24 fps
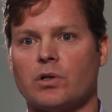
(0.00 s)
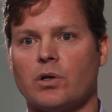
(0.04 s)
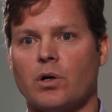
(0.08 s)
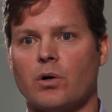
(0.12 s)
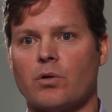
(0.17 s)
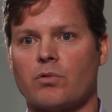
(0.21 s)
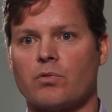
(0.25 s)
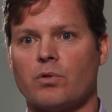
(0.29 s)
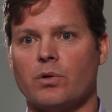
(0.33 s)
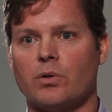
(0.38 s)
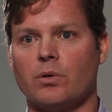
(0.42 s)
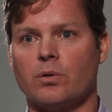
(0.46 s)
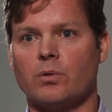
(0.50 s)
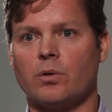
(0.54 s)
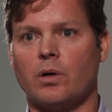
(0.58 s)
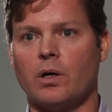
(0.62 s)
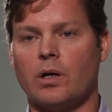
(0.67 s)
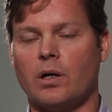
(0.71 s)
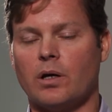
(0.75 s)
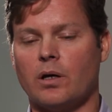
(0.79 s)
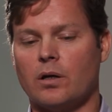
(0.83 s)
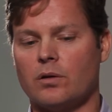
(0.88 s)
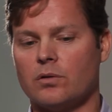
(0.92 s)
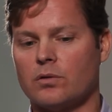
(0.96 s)
go through,
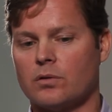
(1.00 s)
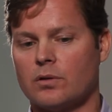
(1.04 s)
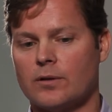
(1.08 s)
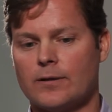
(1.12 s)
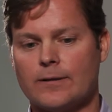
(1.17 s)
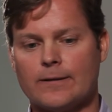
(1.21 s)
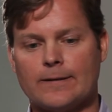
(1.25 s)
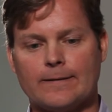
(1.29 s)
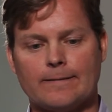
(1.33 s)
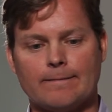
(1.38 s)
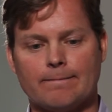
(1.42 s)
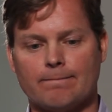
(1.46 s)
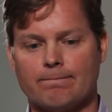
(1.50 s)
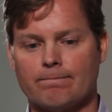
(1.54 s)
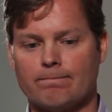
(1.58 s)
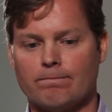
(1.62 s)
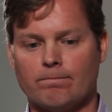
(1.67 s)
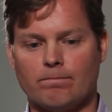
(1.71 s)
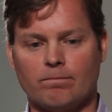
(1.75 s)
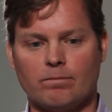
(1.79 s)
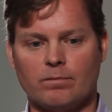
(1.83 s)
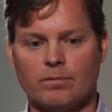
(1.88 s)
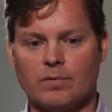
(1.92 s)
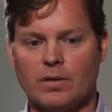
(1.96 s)
and
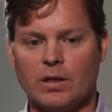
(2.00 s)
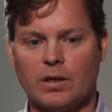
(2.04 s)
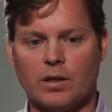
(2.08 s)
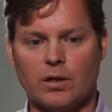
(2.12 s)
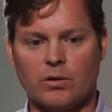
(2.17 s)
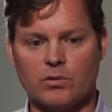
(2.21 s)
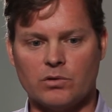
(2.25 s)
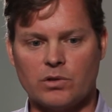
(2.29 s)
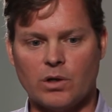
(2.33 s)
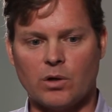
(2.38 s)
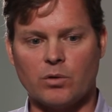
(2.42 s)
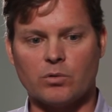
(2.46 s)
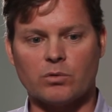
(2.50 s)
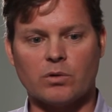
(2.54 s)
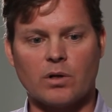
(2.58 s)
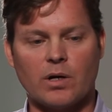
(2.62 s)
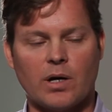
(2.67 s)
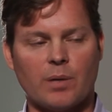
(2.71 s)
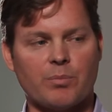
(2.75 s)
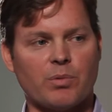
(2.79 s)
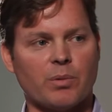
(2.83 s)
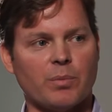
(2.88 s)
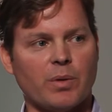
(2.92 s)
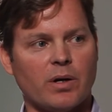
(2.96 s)
you know, don't
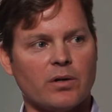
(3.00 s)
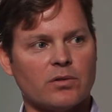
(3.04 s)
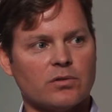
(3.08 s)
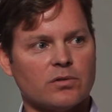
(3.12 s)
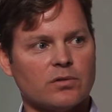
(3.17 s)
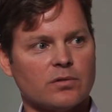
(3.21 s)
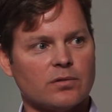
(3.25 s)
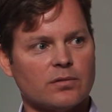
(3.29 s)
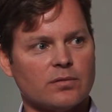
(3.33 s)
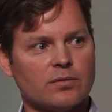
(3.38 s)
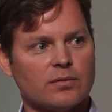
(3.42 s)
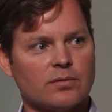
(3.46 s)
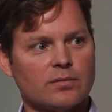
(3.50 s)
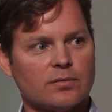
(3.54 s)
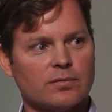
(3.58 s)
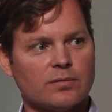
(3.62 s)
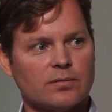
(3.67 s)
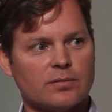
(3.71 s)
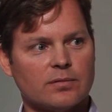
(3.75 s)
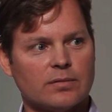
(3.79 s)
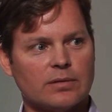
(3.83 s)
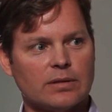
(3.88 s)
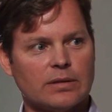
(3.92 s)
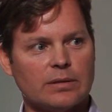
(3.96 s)
compromise,
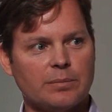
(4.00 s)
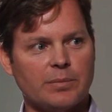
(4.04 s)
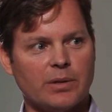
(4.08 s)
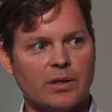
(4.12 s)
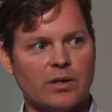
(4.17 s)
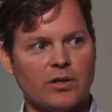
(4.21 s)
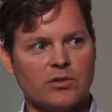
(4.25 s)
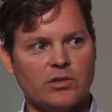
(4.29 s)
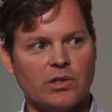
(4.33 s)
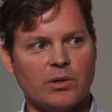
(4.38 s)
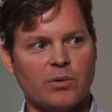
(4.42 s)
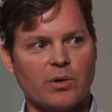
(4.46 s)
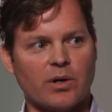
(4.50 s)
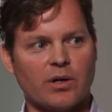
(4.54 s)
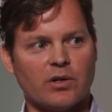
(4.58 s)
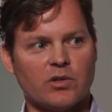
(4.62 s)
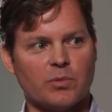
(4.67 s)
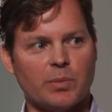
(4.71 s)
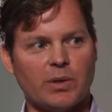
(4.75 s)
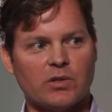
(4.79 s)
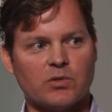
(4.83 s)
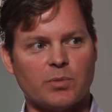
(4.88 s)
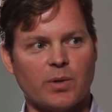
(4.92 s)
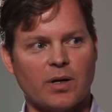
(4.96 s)
because you are going to
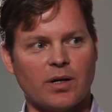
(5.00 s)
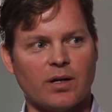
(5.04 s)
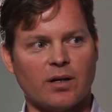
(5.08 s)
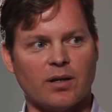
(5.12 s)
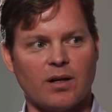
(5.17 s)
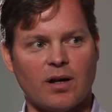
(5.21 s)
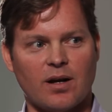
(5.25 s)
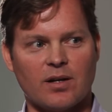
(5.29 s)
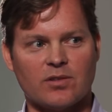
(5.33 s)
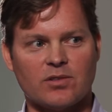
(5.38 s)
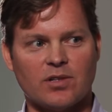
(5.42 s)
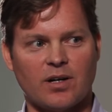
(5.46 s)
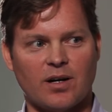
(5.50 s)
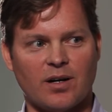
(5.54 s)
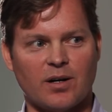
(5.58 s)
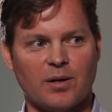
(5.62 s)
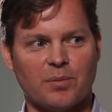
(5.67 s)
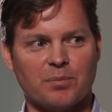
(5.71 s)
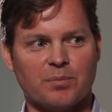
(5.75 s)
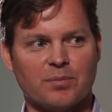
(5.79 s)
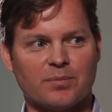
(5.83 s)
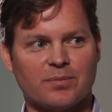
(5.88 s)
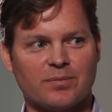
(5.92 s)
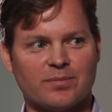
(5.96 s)
be spending a lot of
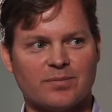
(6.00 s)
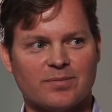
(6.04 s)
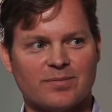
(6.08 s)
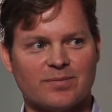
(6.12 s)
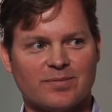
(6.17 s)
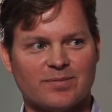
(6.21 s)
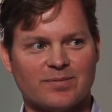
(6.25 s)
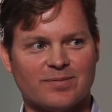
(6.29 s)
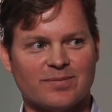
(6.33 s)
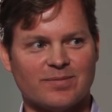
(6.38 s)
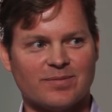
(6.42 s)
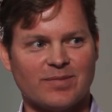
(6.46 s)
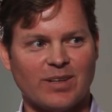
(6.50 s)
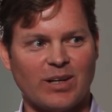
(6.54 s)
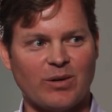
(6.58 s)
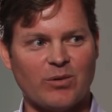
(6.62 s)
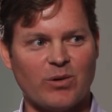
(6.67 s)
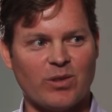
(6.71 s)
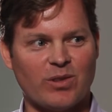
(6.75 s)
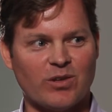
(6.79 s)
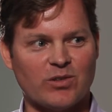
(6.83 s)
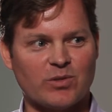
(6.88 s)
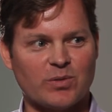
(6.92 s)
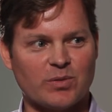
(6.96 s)
time
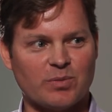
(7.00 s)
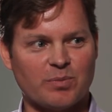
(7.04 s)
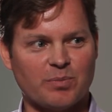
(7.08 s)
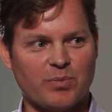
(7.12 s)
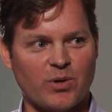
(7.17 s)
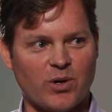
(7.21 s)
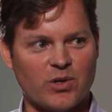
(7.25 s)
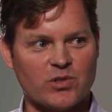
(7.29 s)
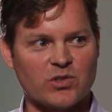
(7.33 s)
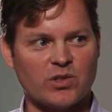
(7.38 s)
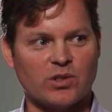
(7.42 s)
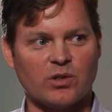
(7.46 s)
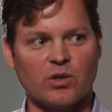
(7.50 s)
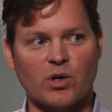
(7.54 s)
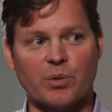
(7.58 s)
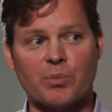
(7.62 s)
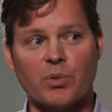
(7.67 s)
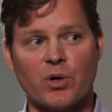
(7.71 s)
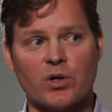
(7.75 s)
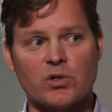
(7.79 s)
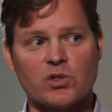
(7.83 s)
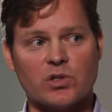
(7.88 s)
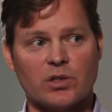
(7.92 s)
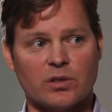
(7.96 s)
with this person or
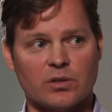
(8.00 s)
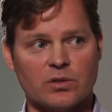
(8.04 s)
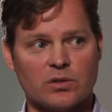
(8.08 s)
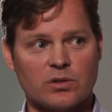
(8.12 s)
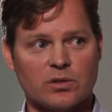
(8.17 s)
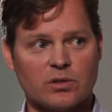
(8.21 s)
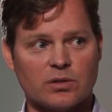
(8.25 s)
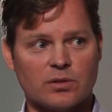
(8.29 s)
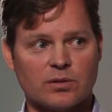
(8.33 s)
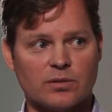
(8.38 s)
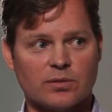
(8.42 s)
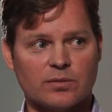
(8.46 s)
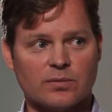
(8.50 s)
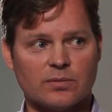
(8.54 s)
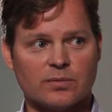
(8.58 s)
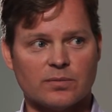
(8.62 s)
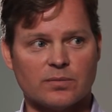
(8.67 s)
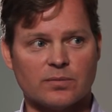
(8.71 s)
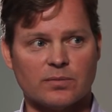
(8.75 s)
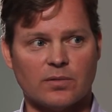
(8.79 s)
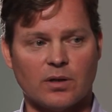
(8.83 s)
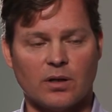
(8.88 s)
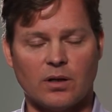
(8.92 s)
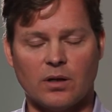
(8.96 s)
persons
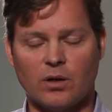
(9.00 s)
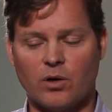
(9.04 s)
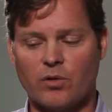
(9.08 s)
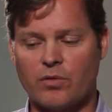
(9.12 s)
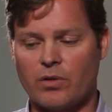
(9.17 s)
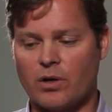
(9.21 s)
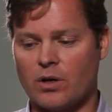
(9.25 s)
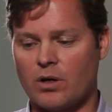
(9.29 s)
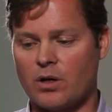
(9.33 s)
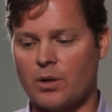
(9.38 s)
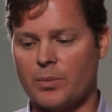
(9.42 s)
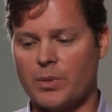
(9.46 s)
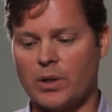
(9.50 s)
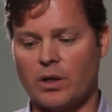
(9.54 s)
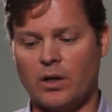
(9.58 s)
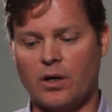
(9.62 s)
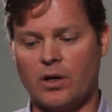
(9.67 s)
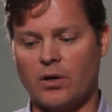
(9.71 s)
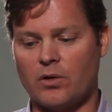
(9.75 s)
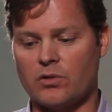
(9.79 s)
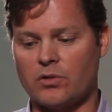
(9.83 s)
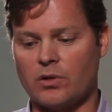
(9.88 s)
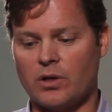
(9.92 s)
uh, over the coming years,